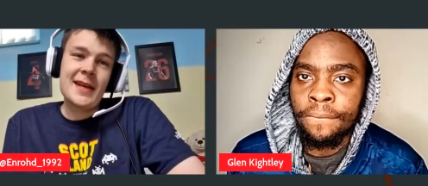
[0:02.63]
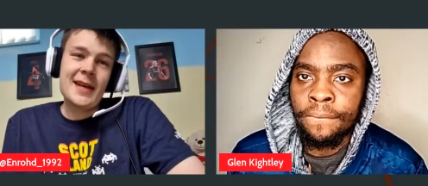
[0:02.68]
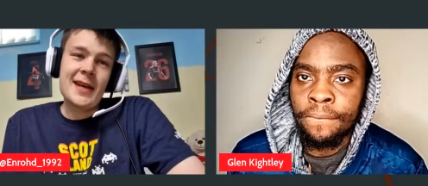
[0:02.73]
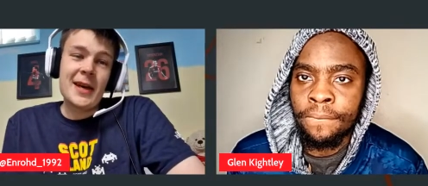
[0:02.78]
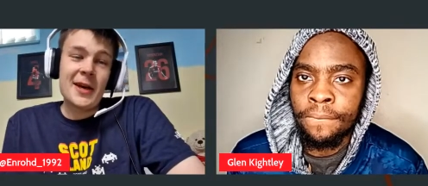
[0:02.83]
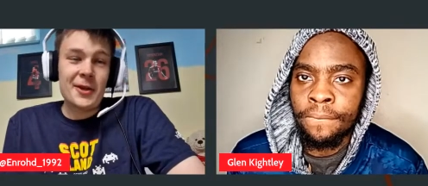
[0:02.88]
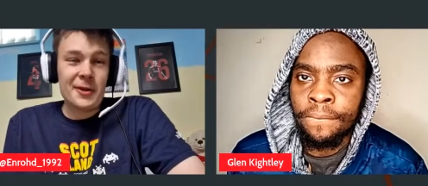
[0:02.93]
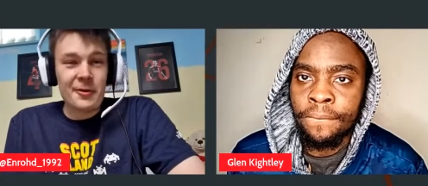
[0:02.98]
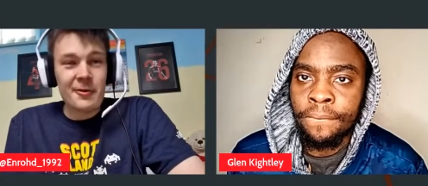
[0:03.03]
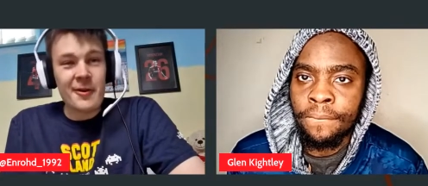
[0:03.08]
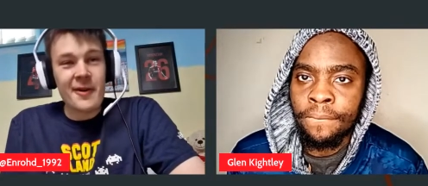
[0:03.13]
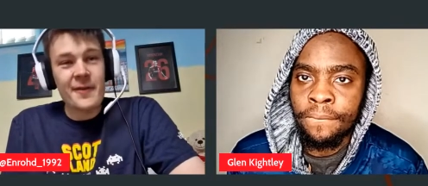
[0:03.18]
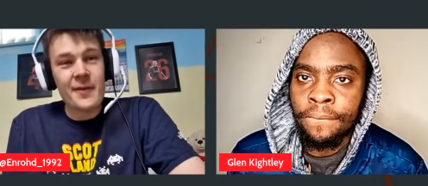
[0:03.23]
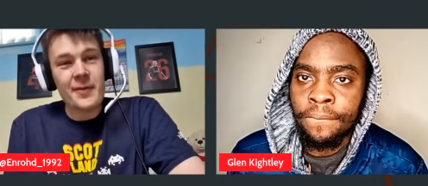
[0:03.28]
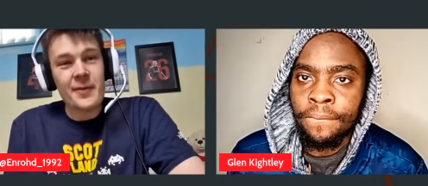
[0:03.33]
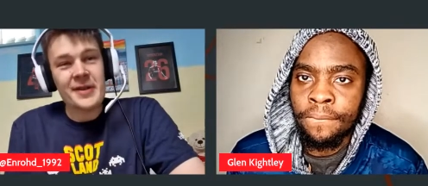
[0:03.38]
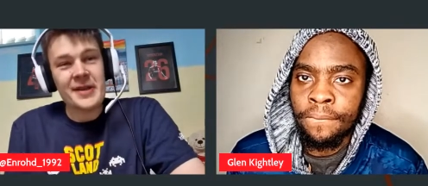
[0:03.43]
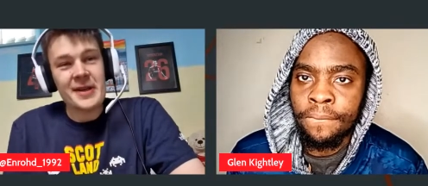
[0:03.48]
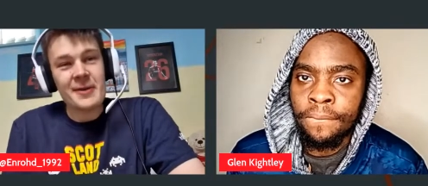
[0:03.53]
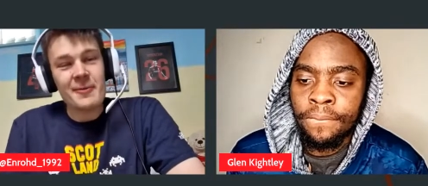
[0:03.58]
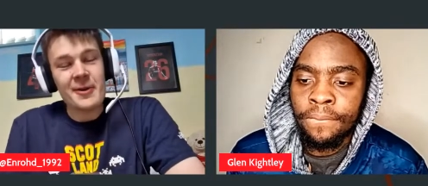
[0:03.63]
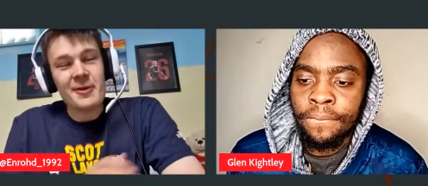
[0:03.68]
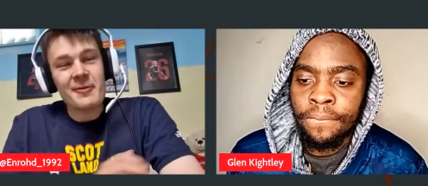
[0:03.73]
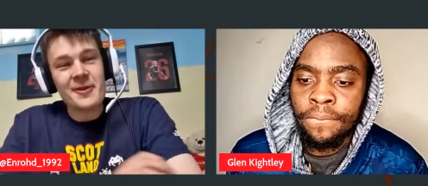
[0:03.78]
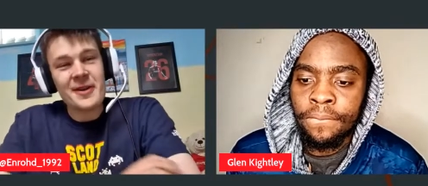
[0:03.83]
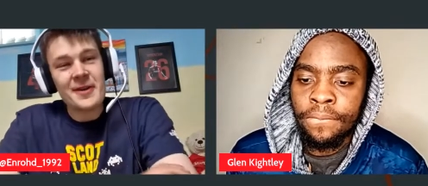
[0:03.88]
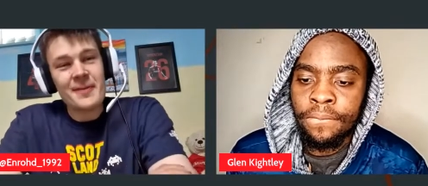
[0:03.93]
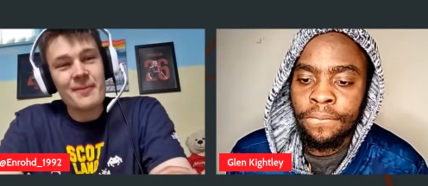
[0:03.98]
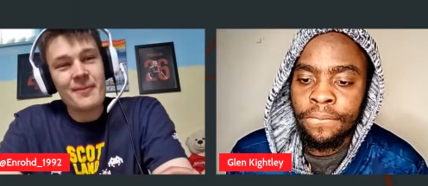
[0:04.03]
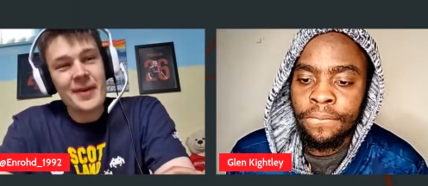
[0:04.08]
Speaker 1: Hello, everybody.
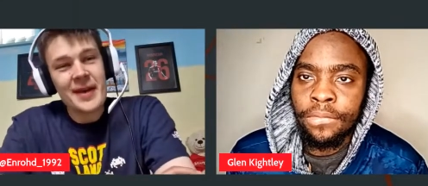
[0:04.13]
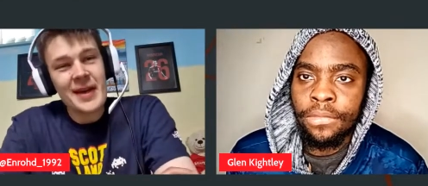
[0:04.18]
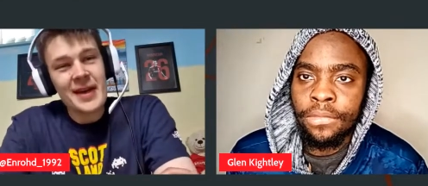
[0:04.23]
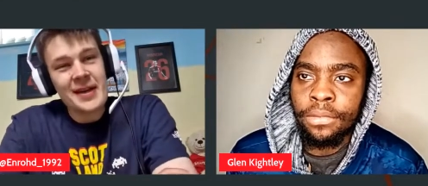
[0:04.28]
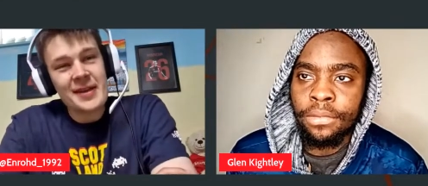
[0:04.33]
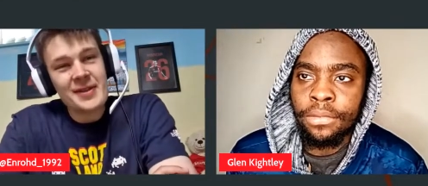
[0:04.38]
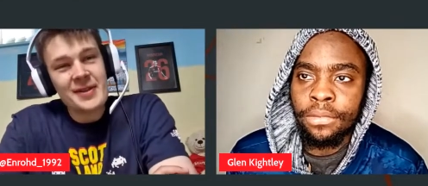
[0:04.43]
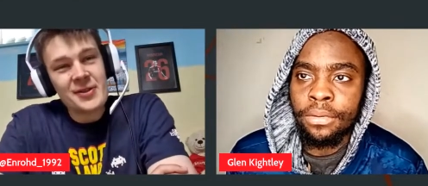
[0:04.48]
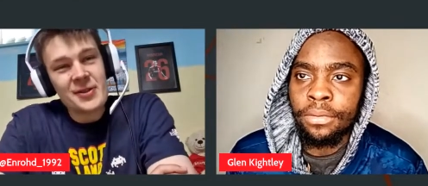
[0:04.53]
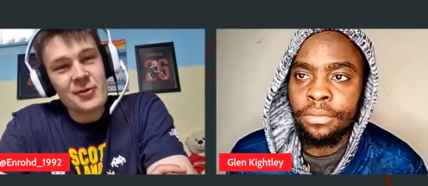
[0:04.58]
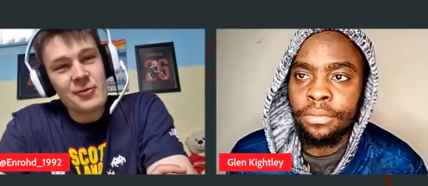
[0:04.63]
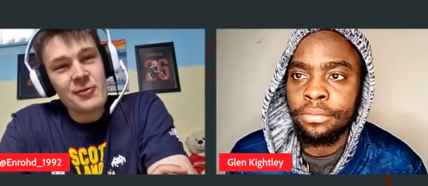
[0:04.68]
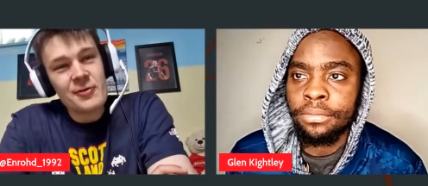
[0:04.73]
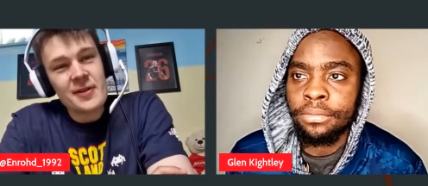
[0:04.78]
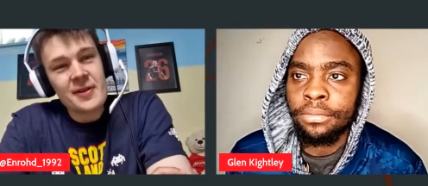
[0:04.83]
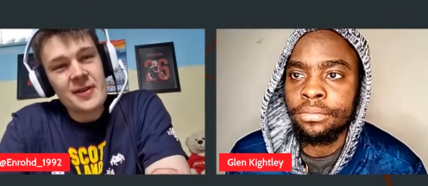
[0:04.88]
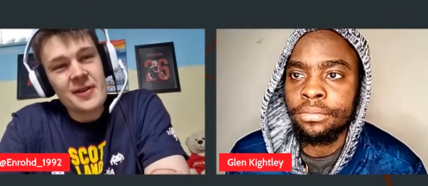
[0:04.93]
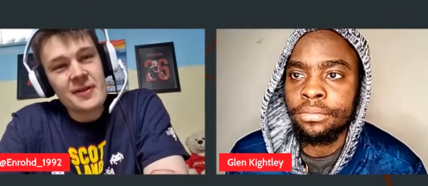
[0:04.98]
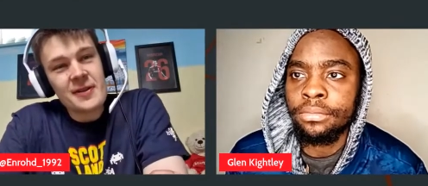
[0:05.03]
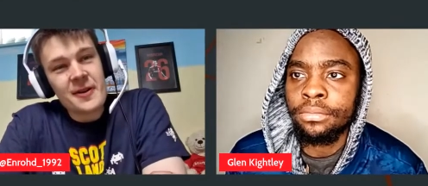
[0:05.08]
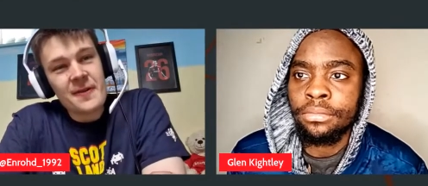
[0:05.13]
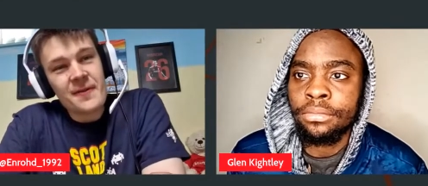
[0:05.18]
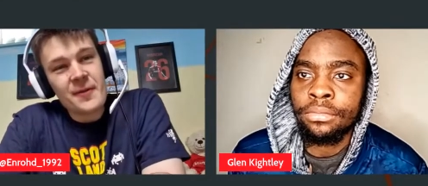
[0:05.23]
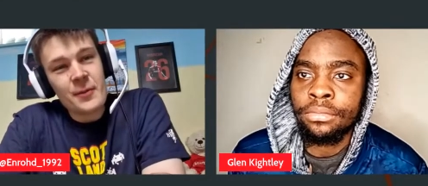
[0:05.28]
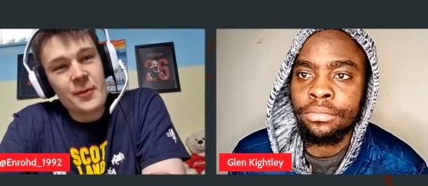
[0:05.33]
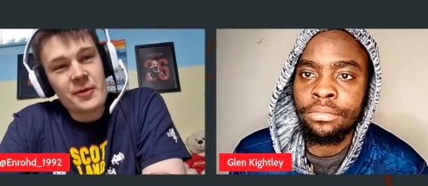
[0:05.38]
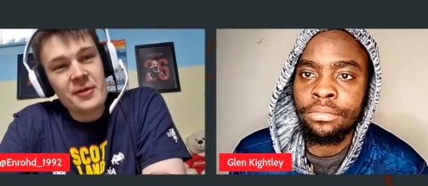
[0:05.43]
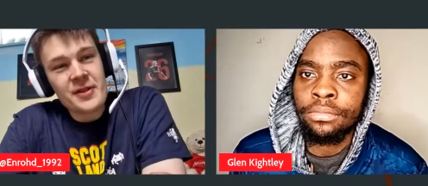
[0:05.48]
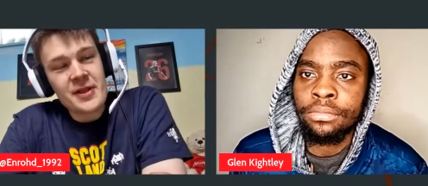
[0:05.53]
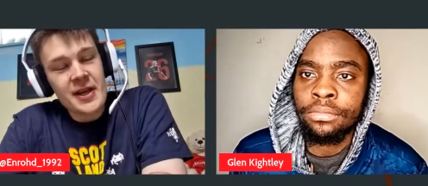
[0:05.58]
Welcome back to the Doug Out
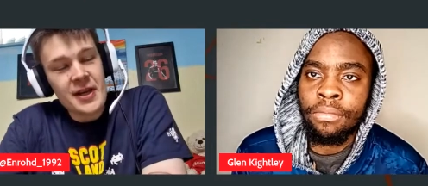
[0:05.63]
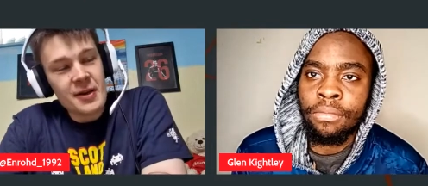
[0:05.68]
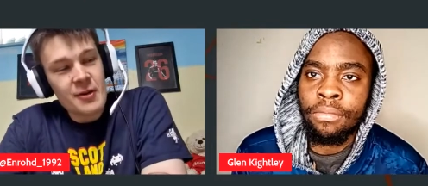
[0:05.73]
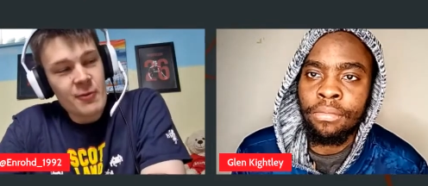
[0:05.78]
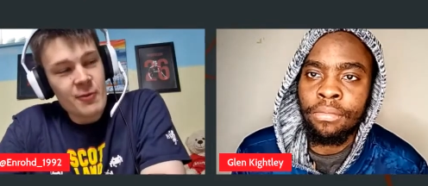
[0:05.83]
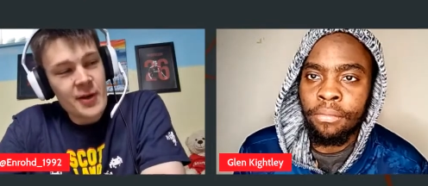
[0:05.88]
Football Channel,